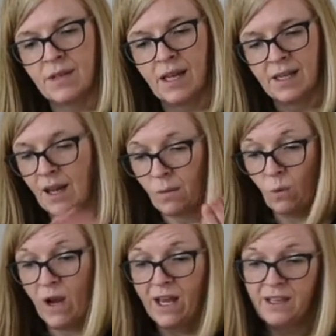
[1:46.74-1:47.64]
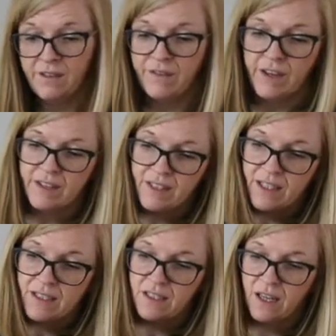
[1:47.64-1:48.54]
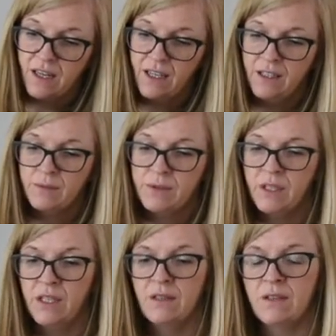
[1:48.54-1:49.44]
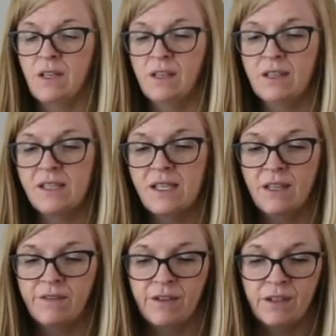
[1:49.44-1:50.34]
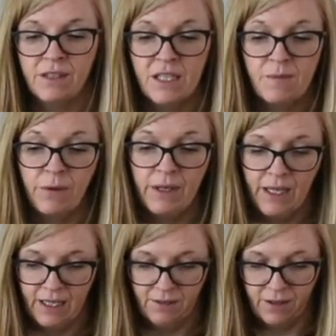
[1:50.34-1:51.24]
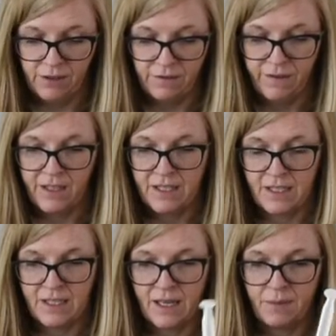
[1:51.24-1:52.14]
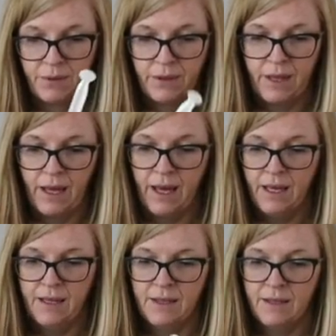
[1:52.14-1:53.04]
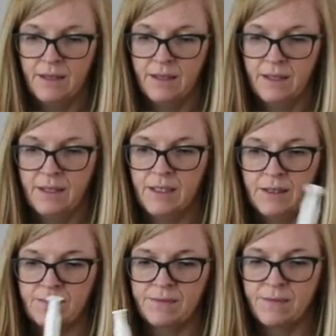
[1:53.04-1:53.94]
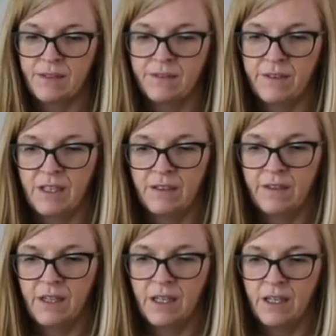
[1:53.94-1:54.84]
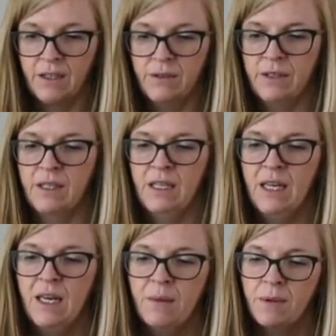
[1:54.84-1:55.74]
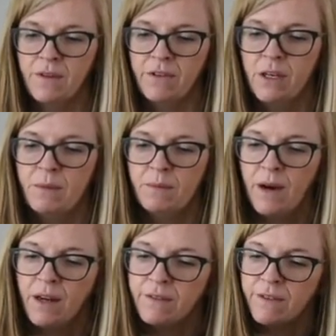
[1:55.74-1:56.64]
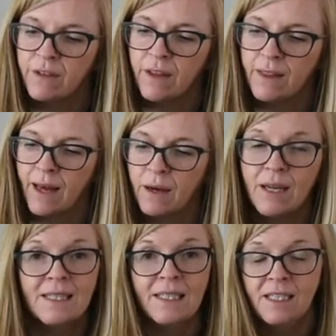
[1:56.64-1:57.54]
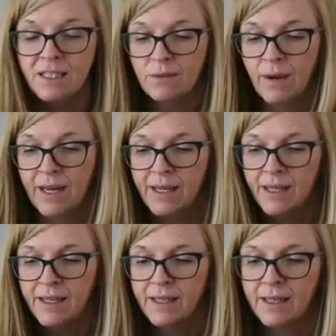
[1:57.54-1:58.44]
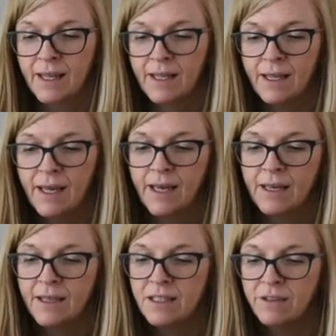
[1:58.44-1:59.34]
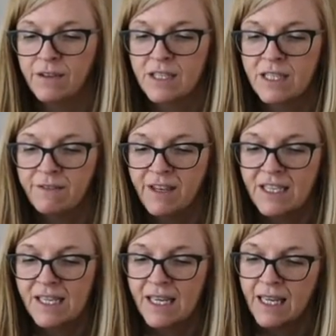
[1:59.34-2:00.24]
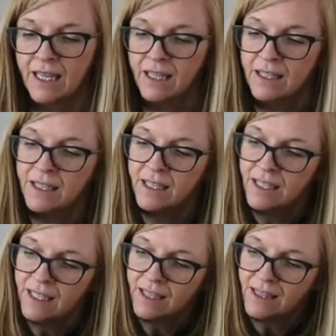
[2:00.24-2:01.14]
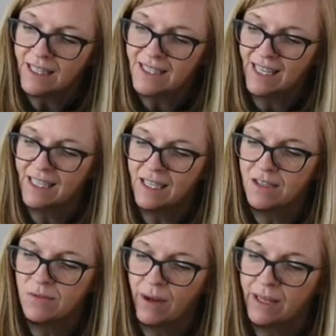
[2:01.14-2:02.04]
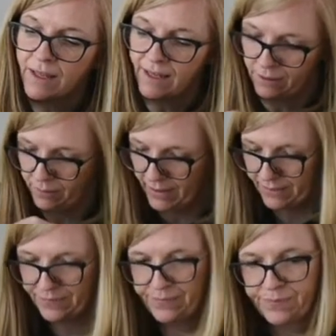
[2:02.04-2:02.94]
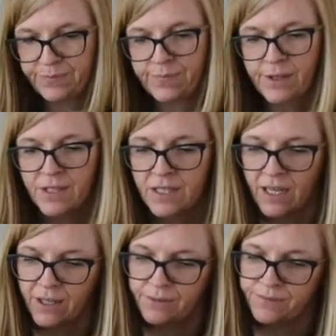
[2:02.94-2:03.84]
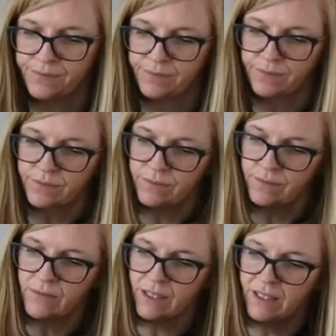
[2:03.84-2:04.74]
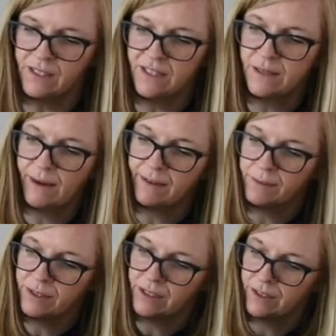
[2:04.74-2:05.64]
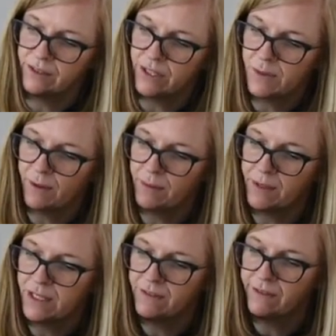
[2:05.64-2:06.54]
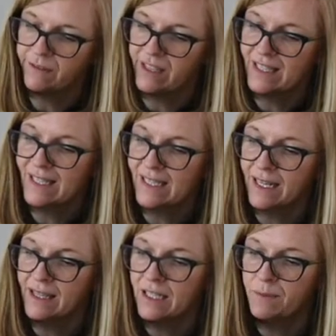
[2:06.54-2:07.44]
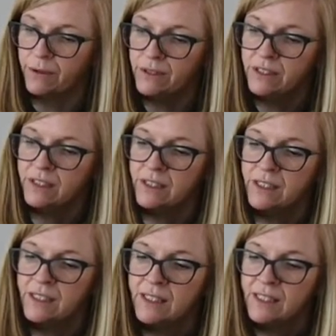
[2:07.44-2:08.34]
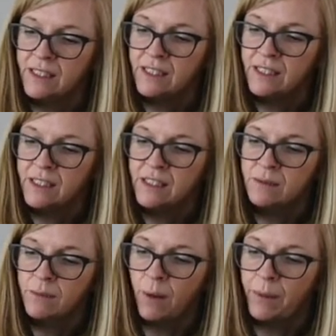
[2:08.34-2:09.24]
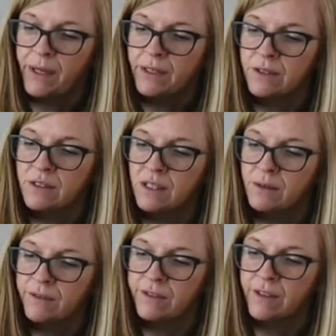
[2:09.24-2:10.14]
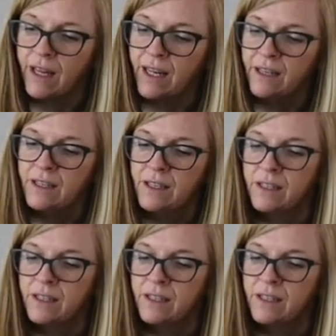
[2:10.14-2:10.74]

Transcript: And where you fix it is entirely up to you. So you can see I've got this point here. I could fix it to that point there. I'll give it a go. But I've got to be mindful that that is in its way, like there. So if I fix it here, that's getting way a little bit. So this is where I'm just going to experiment. So if I fix it at this point, pop a little skewer through there. Look.